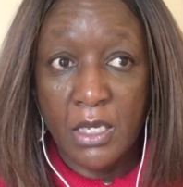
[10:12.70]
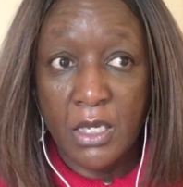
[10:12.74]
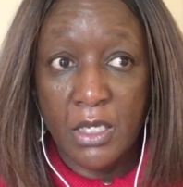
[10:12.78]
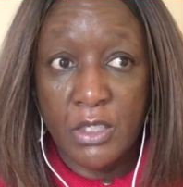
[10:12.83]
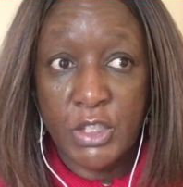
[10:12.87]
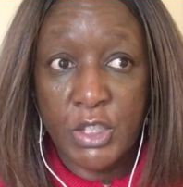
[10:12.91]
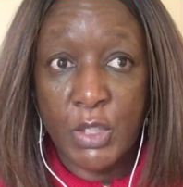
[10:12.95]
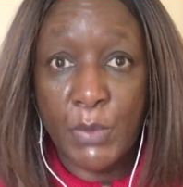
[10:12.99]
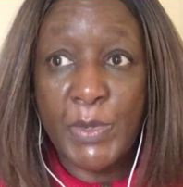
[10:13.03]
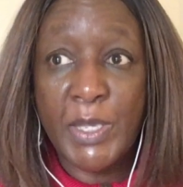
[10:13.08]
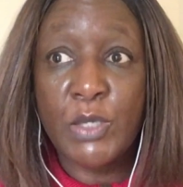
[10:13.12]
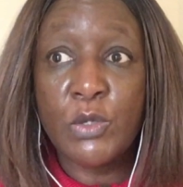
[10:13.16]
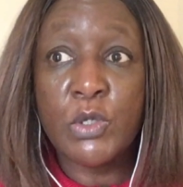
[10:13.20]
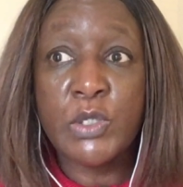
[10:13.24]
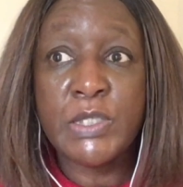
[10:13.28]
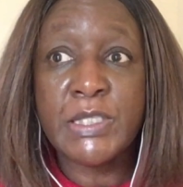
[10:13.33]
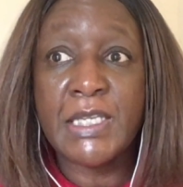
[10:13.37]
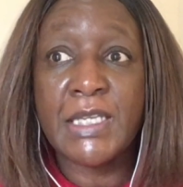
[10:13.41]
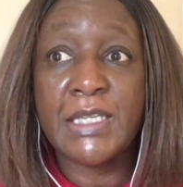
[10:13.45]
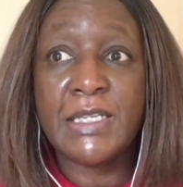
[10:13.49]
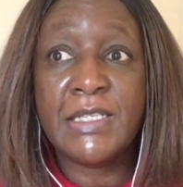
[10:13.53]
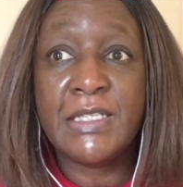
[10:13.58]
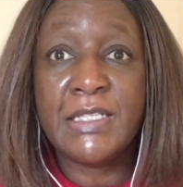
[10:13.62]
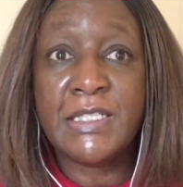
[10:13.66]
So we're
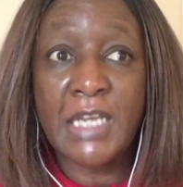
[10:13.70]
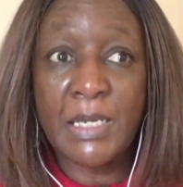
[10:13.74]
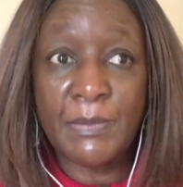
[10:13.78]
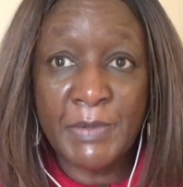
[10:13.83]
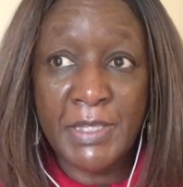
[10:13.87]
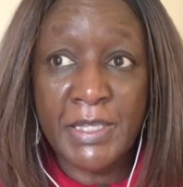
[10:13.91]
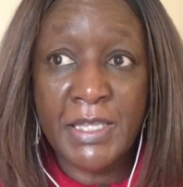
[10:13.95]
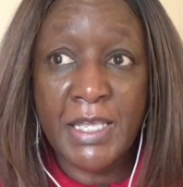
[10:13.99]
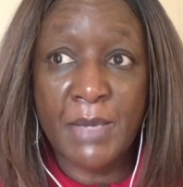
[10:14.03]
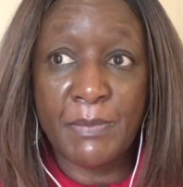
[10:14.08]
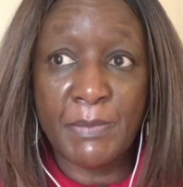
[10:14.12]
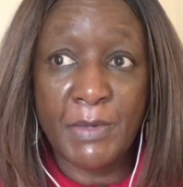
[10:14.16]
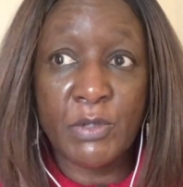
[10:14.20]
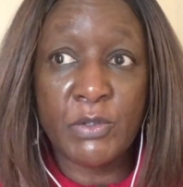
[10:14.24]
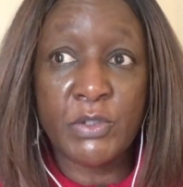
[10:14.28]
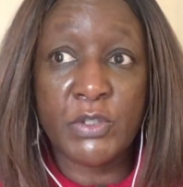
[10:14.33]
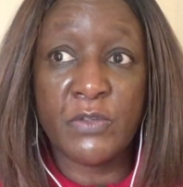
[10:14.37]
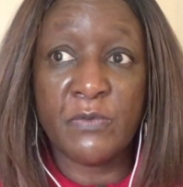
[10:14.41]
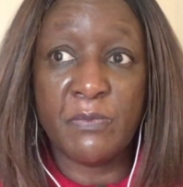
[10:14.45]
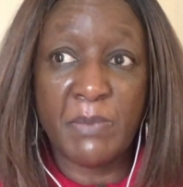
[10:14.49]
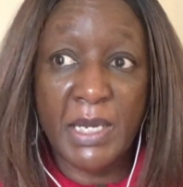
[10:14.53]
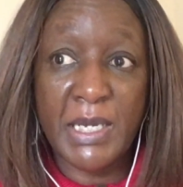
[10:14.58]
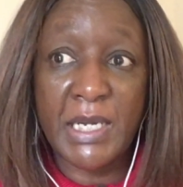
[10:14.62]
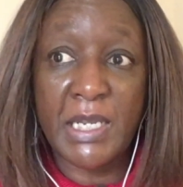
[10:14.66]
using double the amount
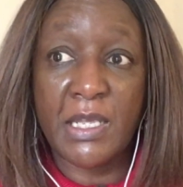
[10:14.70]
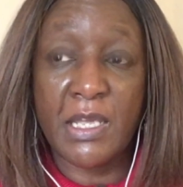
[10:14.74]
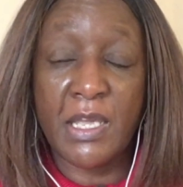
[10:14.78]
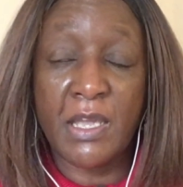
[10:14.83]
of money